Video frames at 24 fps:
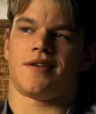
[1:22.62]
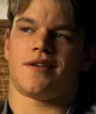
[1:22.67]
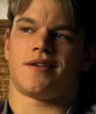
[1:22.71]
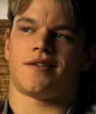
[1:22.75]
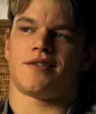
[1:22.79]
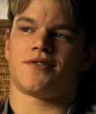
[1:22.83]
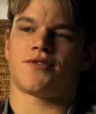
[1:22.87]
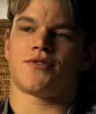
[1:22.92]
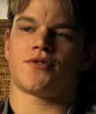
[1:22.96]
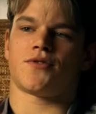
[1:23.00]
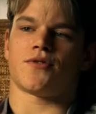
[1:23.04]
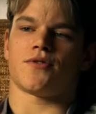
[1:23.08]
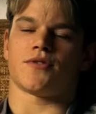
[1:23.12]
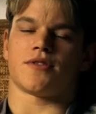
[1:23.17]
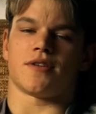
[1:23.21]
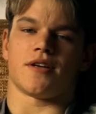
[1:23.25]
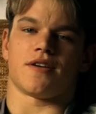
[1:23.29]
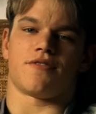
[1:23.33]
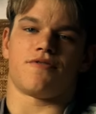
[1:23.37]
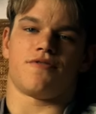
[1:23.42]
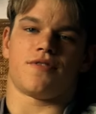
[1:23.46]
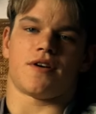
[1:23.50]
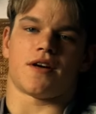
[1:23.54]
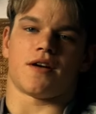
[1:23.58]
This girl's like
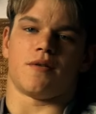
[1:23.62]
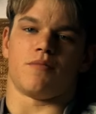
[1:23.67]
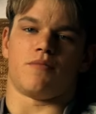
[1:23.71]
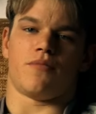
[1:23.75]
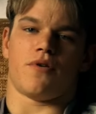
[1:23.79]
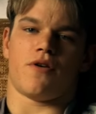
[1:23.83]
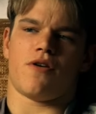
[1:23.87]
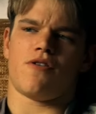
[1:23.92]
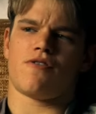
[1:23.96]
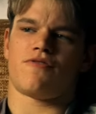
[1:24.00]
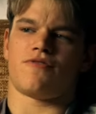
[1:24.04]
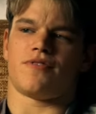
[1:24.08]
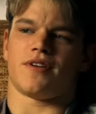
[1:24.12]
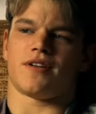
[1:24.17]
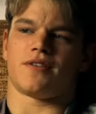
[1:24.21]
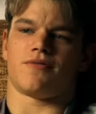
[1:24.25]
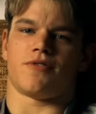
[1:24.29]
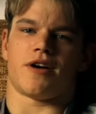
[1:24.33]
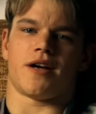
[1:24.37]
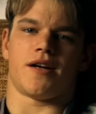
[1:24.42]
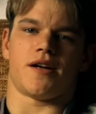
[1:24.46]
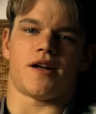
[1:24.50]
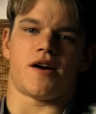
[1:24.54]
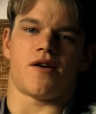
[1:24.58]
fucking perfect
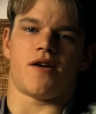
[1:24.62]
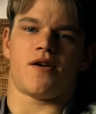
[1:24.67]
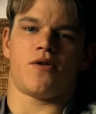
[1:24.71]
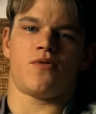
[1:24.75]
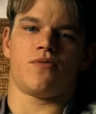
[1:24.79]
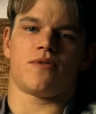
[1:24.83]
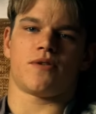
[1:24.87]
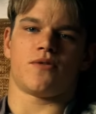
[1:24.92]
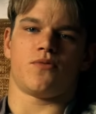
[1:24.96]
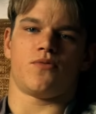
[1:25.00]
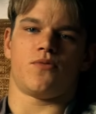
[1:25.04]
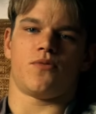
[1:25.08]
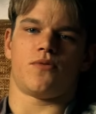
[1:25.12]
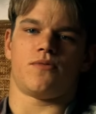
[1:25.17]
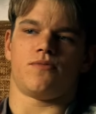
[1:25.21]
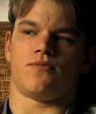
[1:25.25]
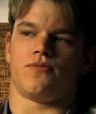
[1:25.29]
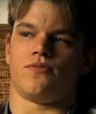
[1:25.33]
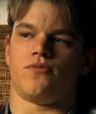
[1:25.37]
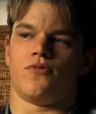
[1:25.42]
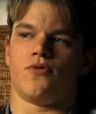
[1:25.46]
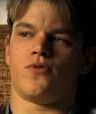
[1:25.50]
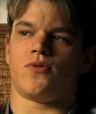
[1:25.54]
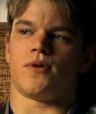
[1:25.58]
right now. I don't want to
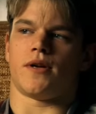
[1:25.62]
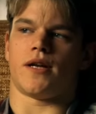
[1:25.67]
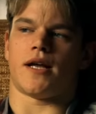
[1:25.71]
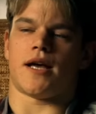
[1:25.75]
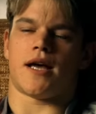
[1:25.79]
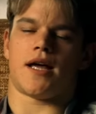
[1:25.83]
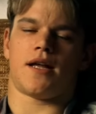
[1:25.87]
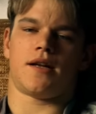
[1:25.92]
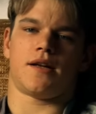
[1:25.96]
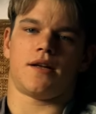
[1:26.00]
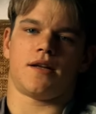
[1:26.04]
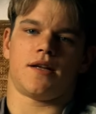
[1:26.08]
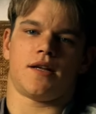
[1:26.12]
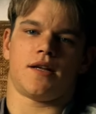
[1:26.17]
ruin that.